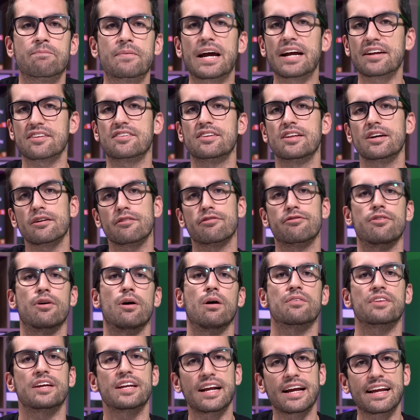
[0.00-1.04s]
that's their
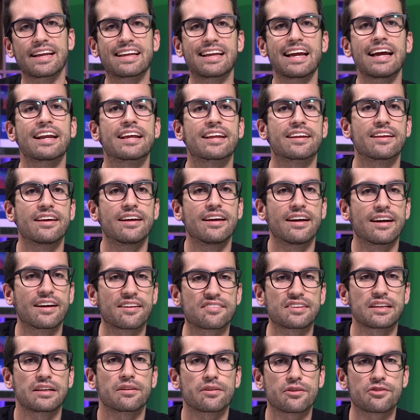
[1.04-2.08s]
fault, and I get it. A
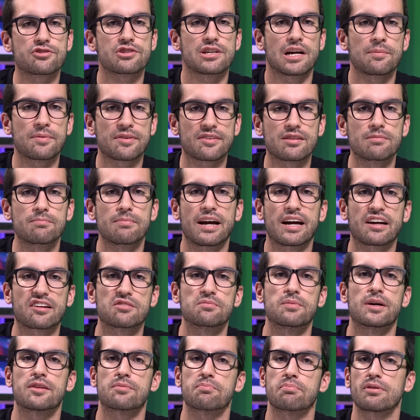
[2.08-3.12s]
seller's job is to
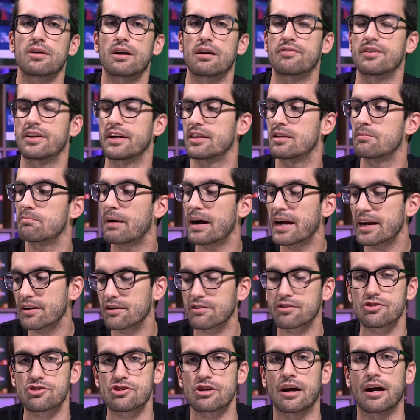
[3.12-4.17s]
maximize profit, and the
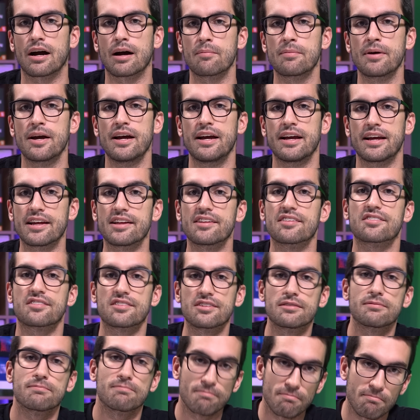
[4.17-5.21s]
buyer's job is
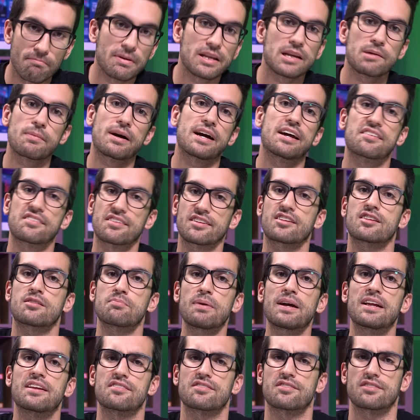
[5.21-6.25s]
to minimize
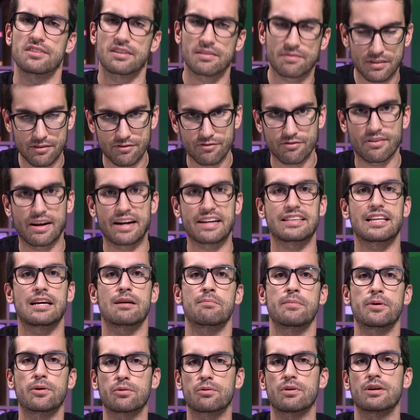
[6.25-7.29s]
expense. So you have to find that
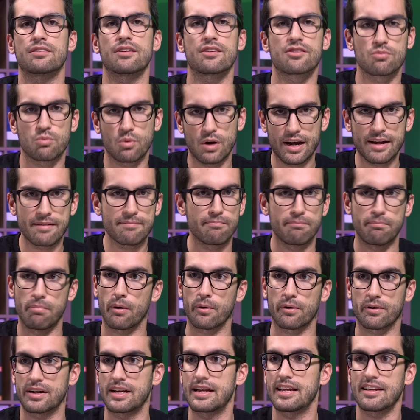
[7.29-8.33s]
middle ground. That's why
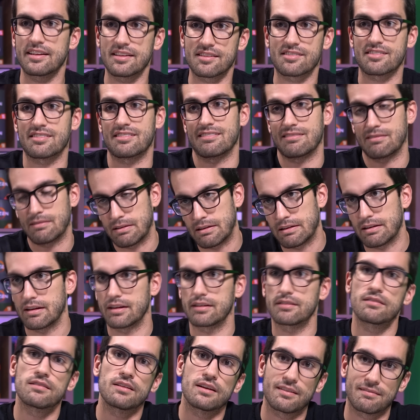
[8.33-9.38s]
bargaining is,
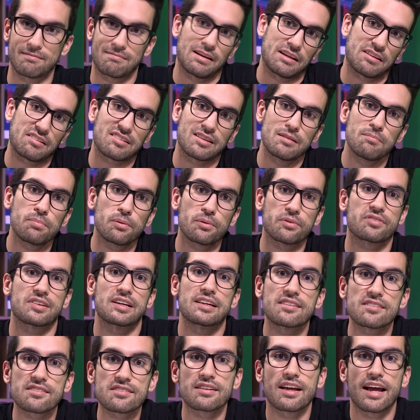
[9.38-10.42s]
in a simple
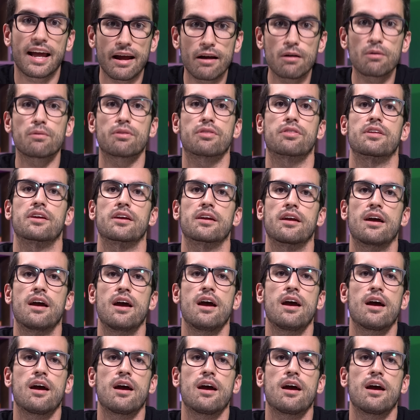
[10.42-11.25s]
sense, healthy.